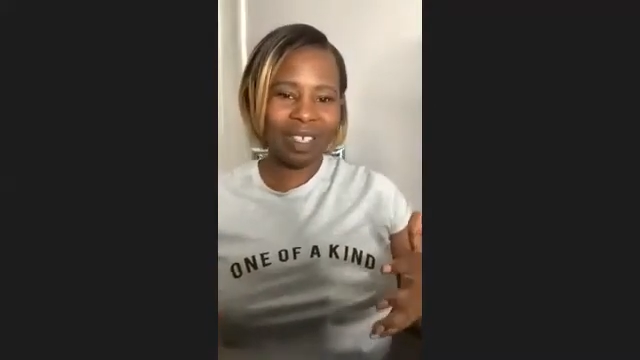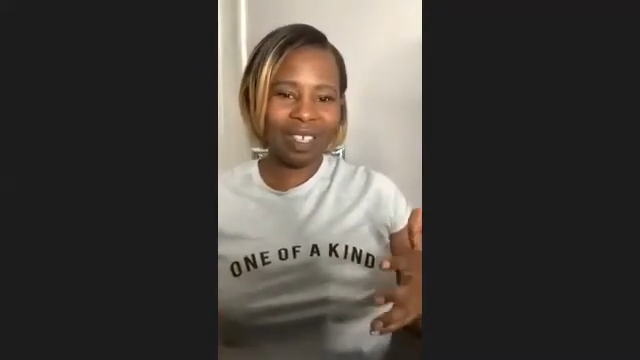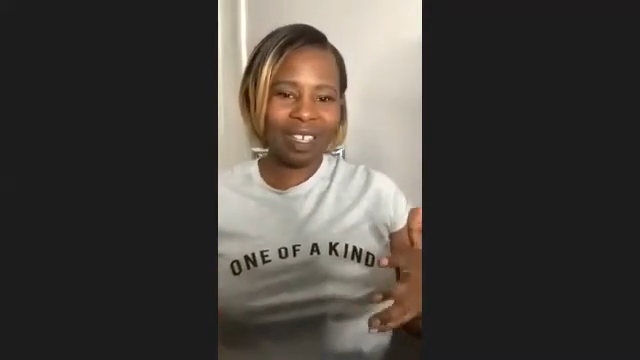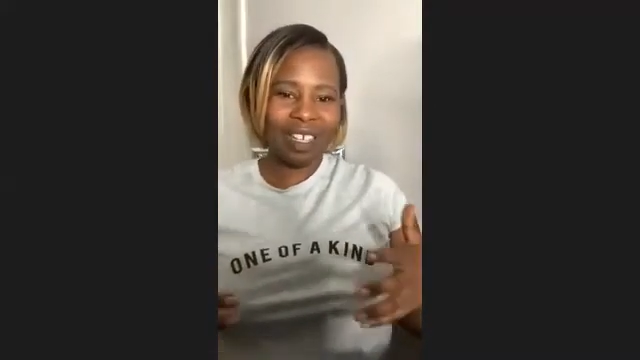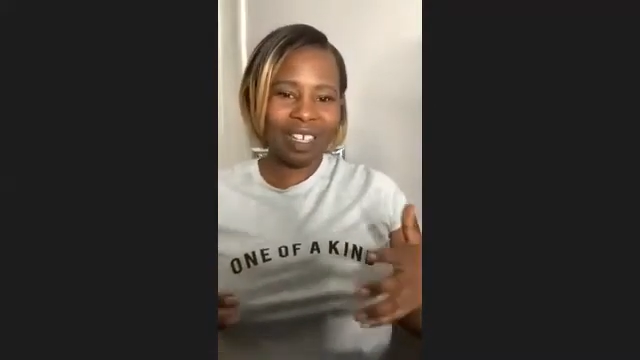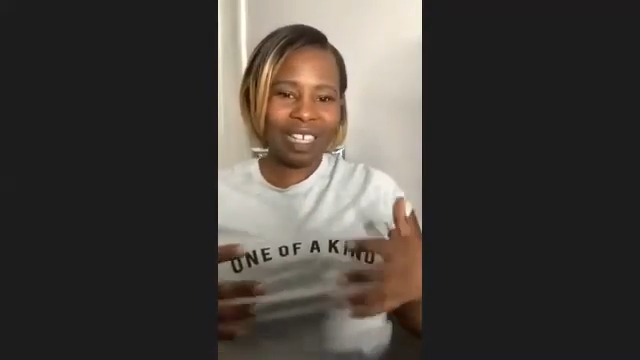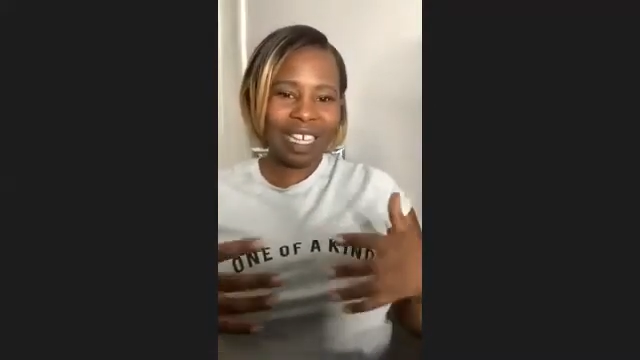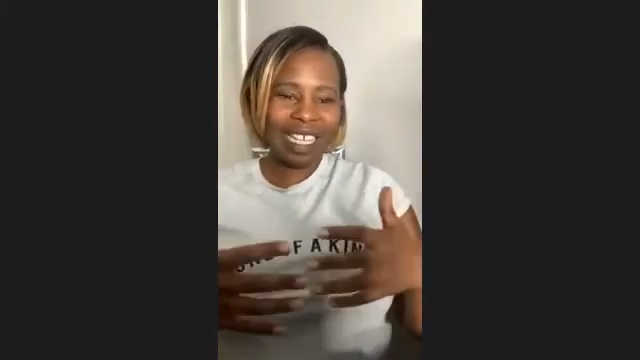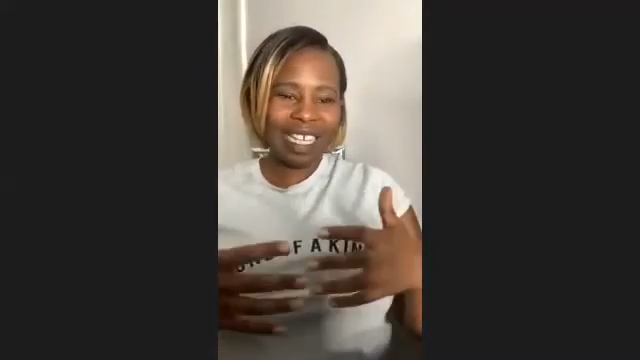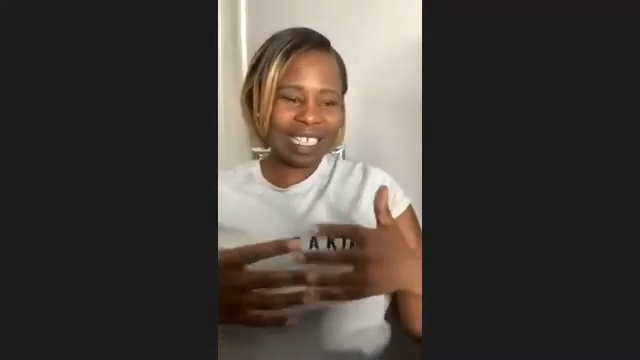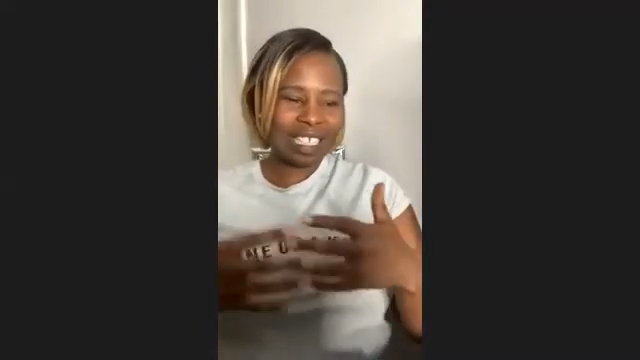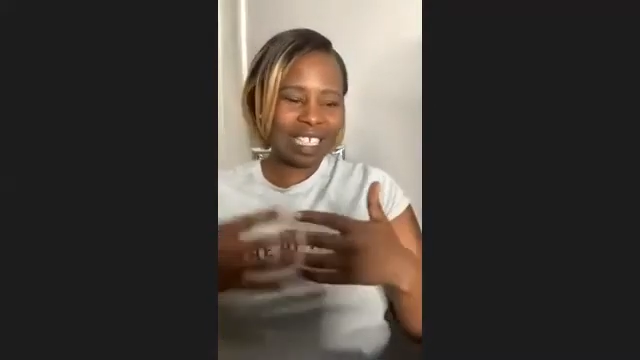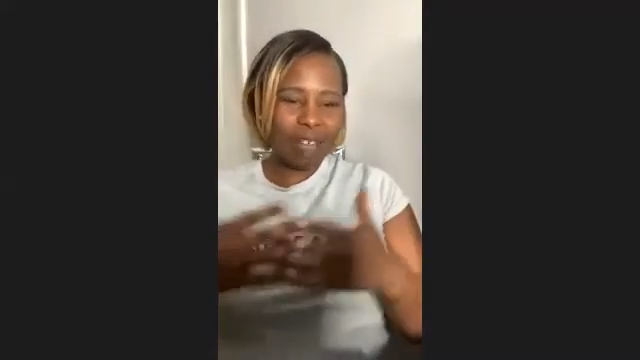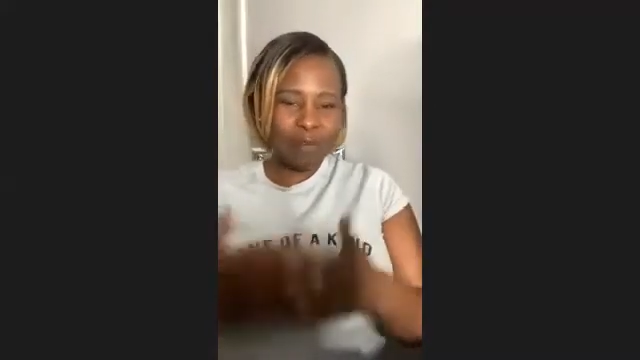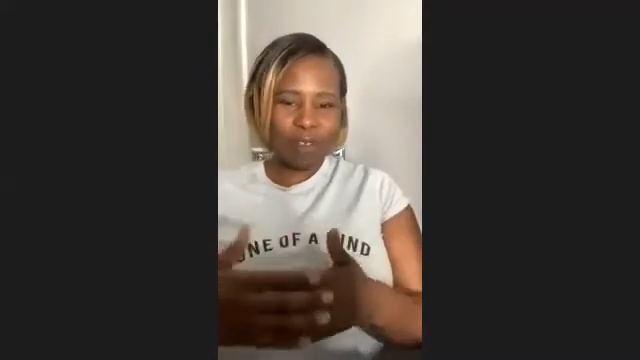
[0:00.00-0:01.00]
it's
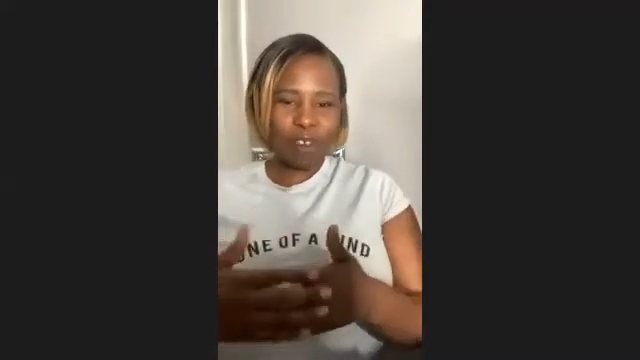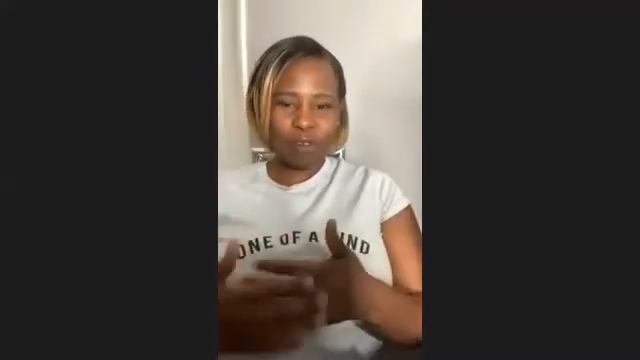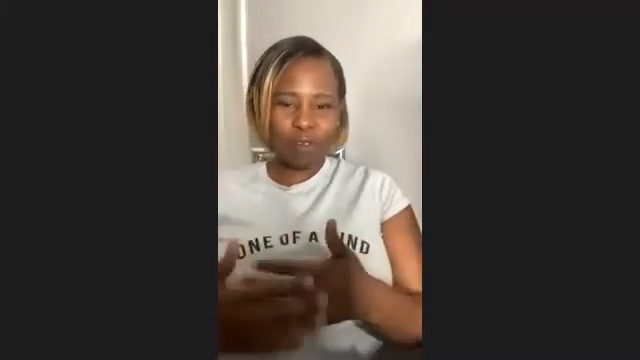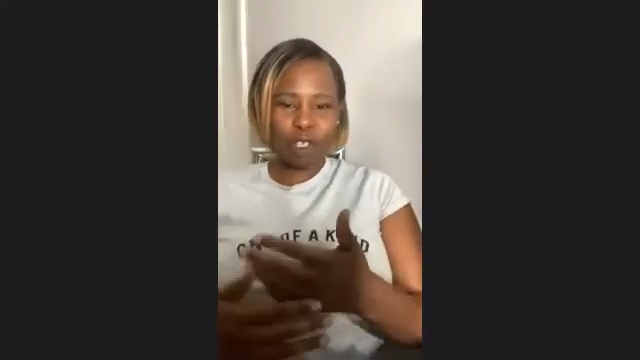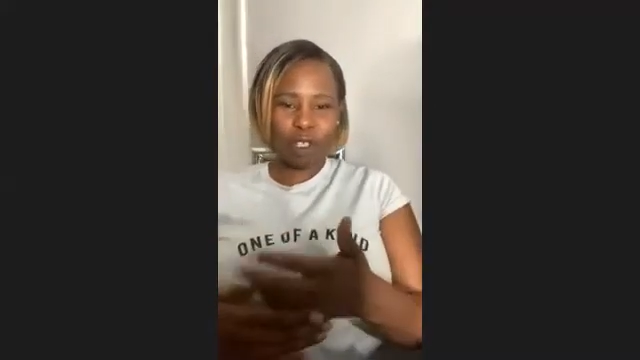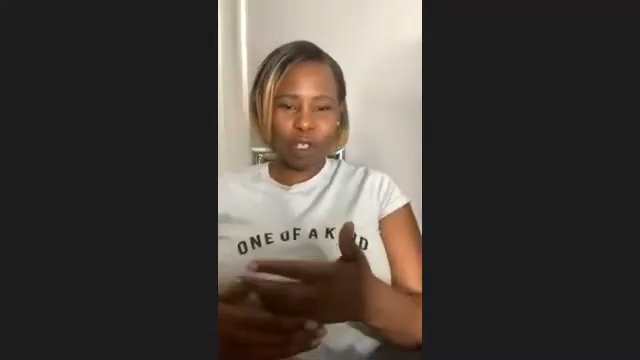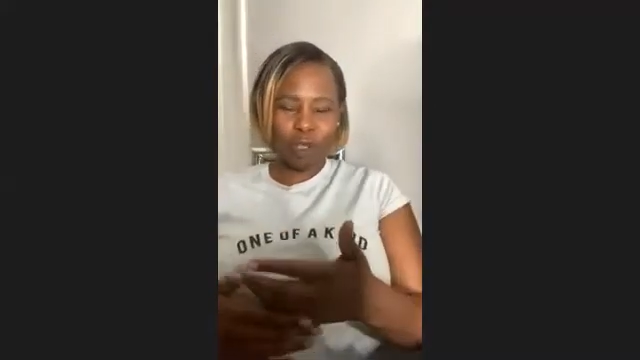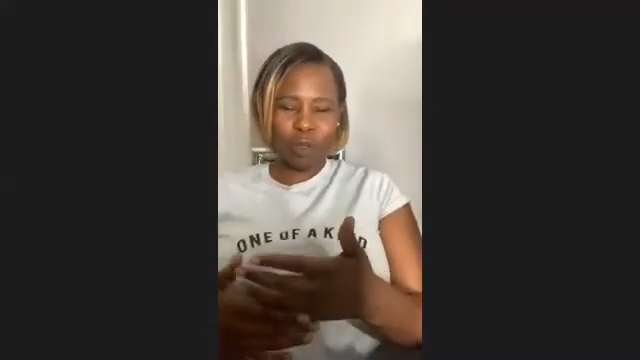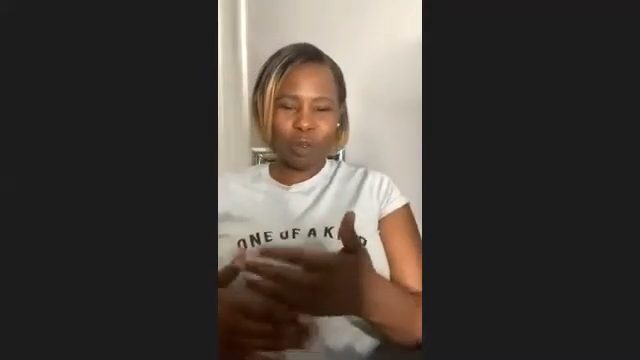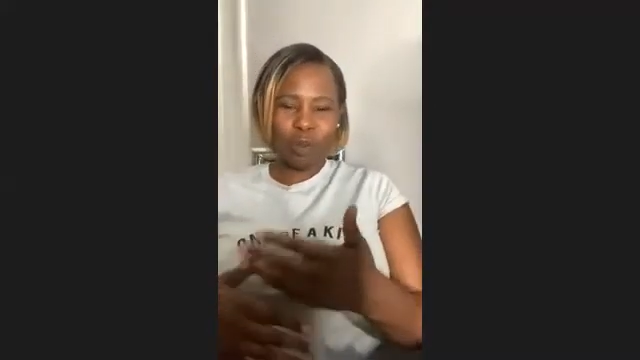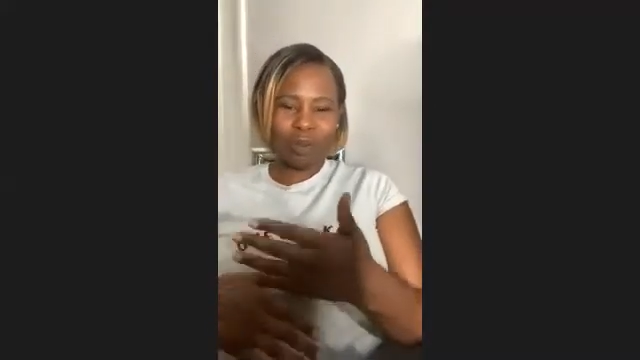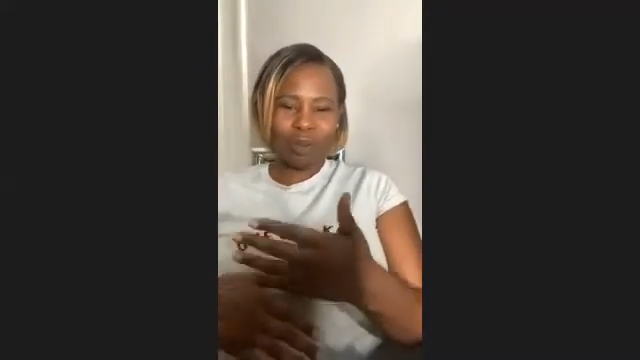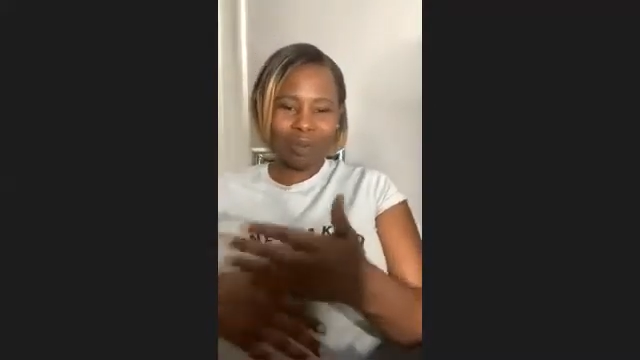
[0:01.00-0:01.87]
something for you.